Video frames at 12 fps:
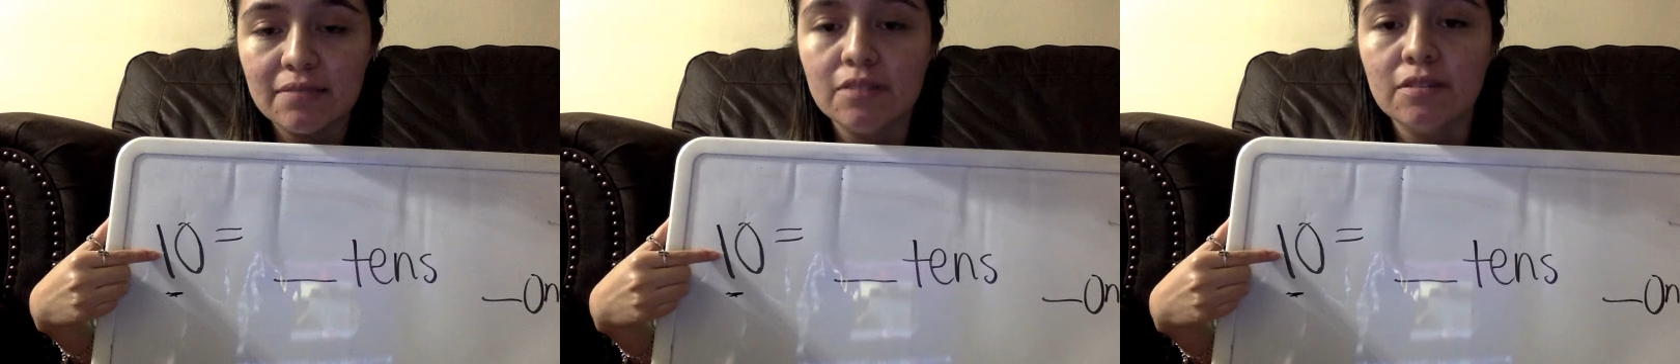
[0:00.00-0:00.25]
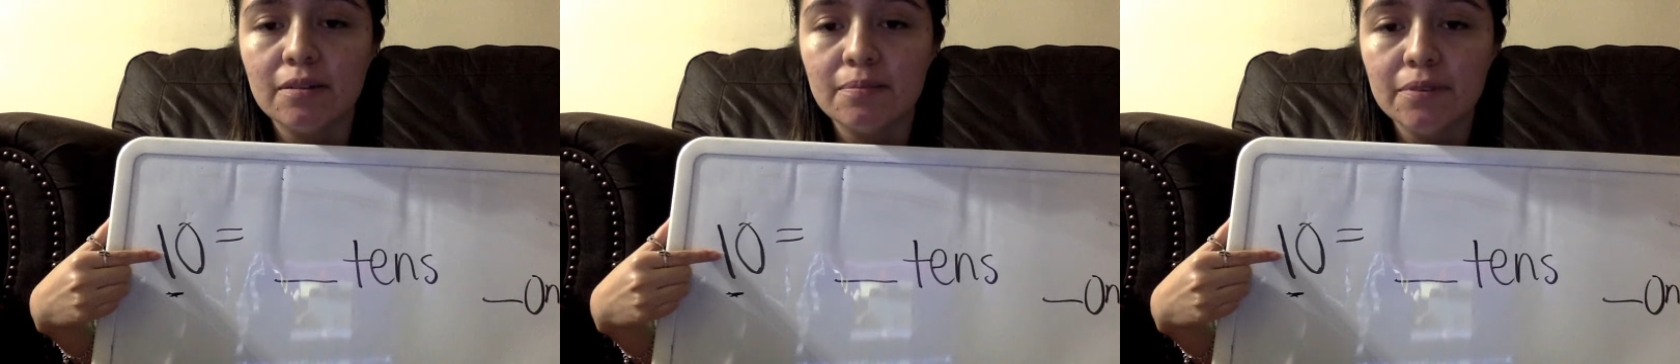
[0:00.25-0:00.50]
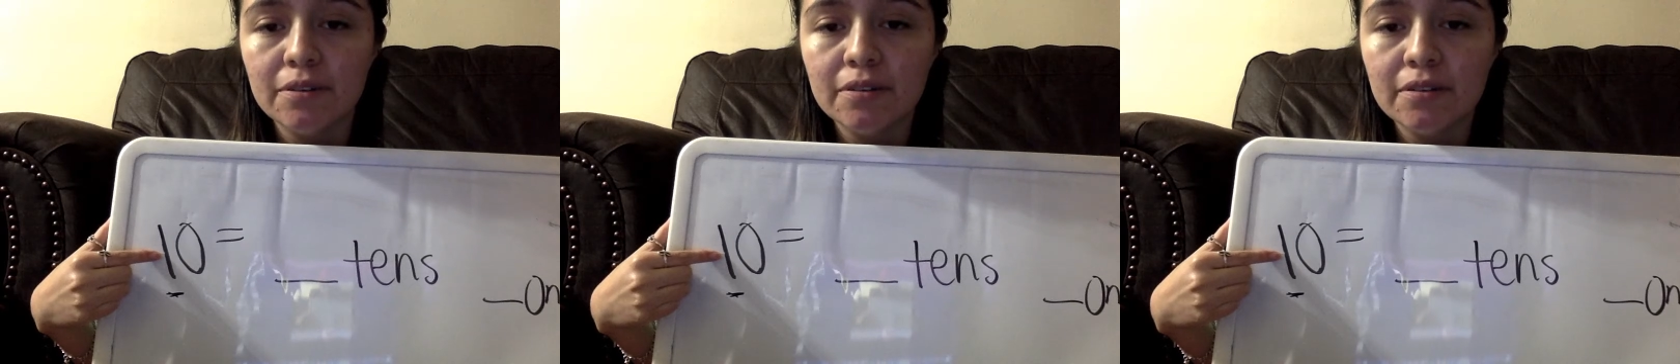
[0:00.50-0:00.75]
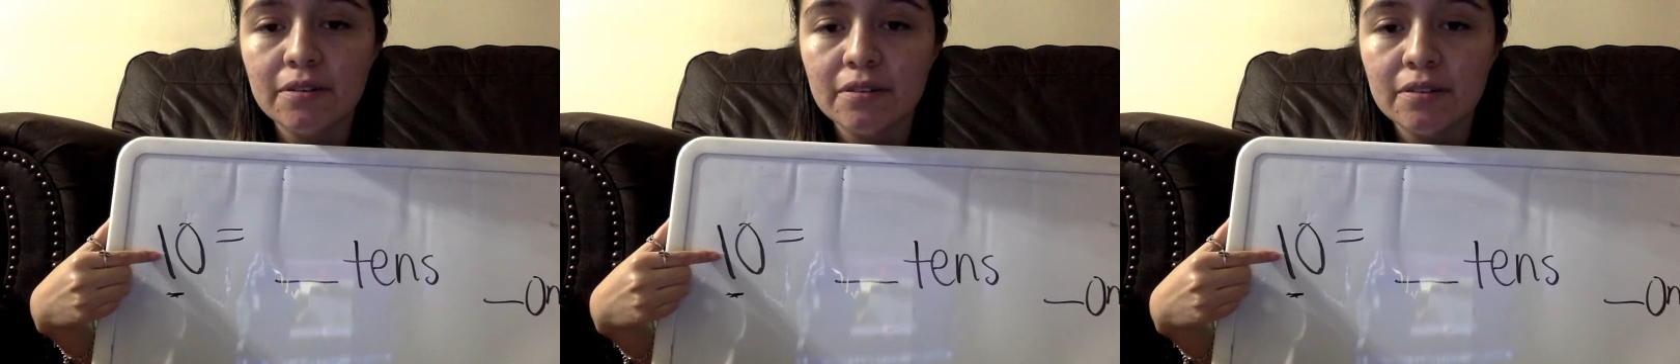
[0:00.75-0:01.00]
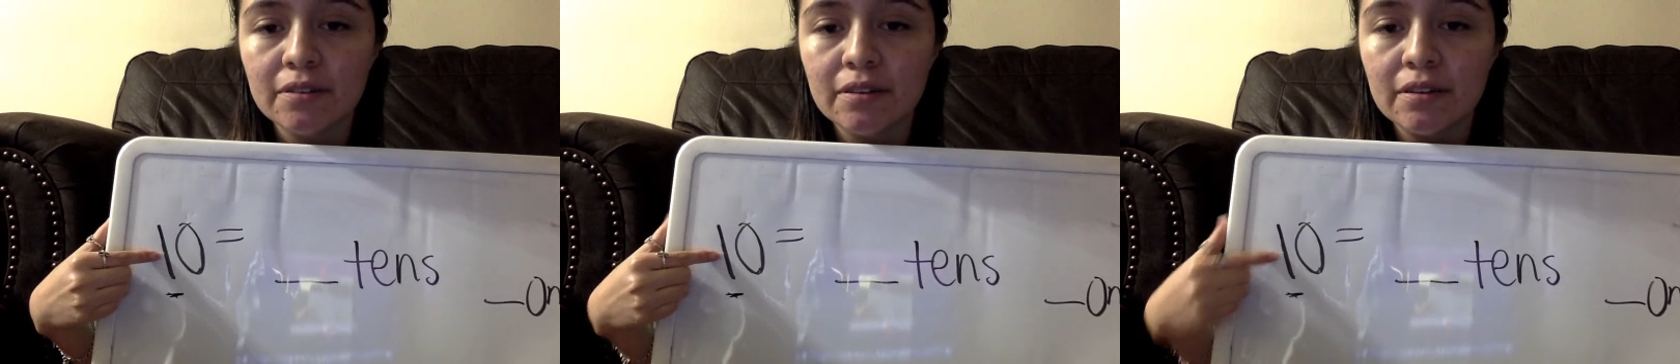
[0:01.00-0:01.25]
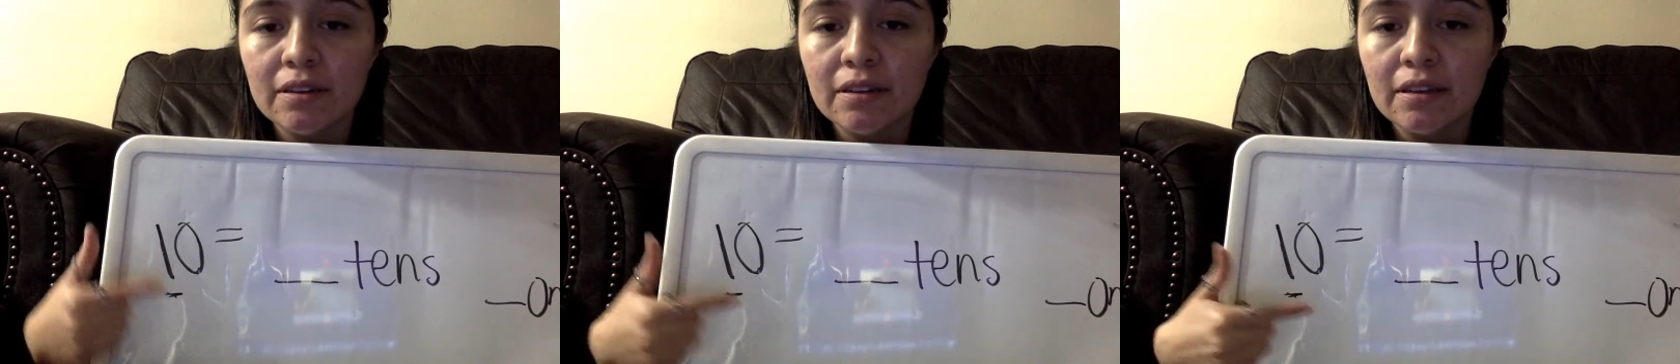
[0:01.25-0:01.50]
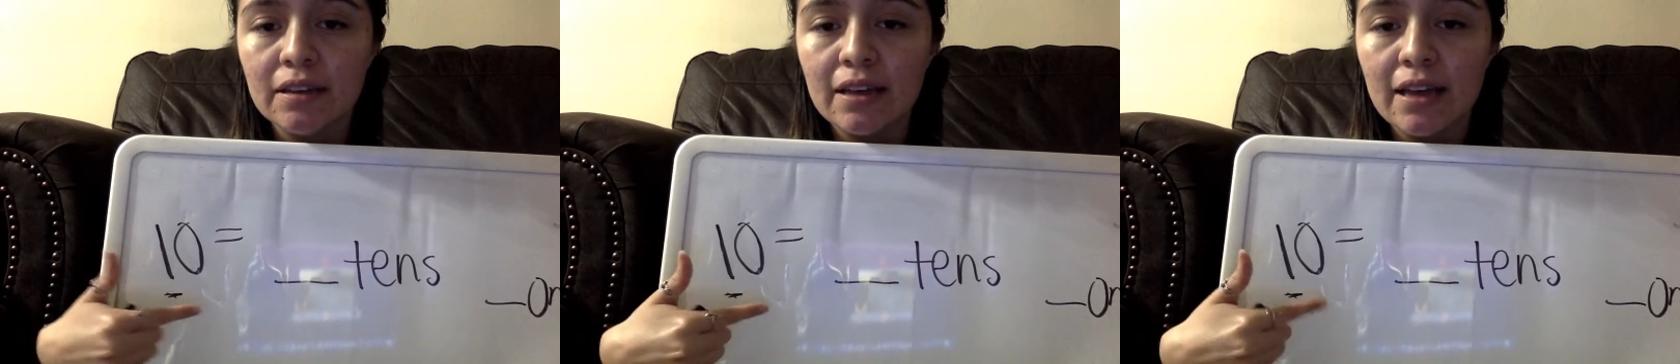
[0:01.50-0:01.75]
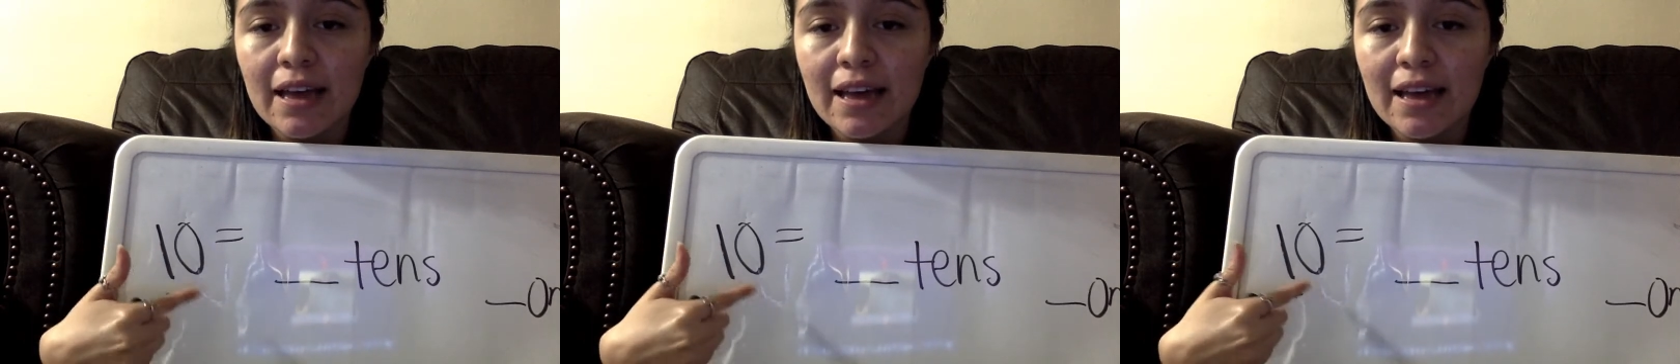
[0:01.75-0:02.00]
the number,
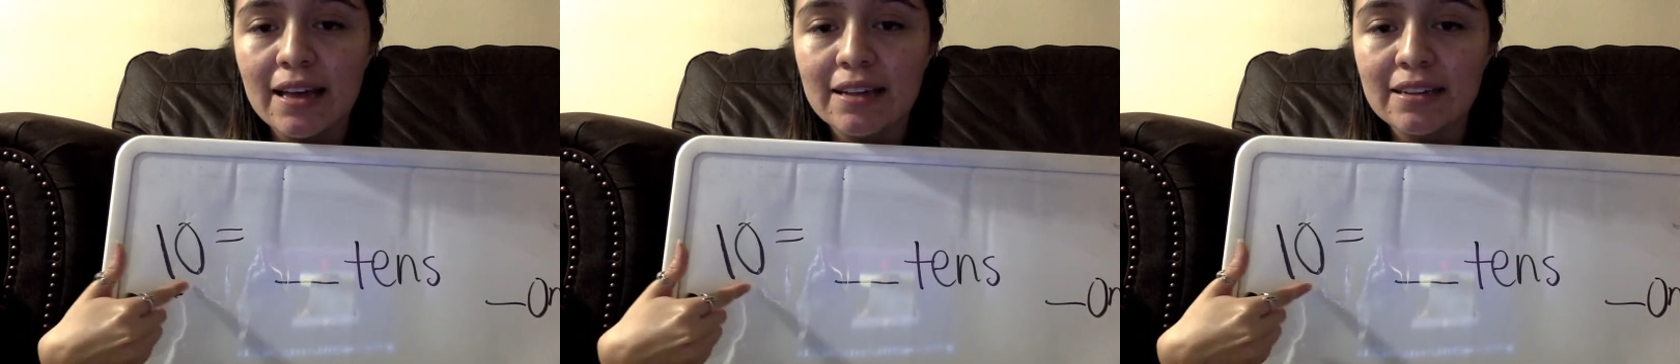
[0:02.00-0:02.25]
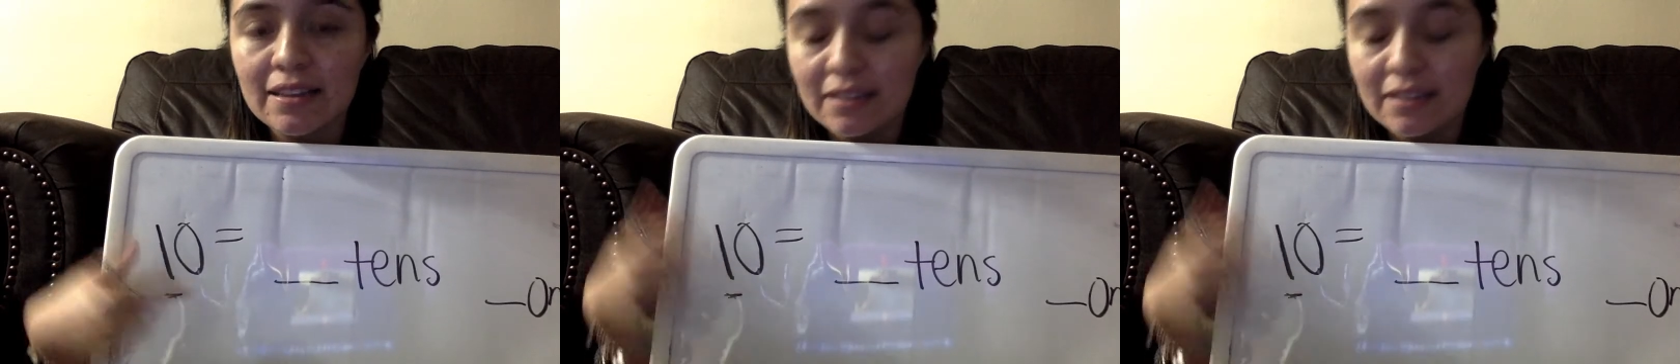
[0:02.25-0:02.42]
and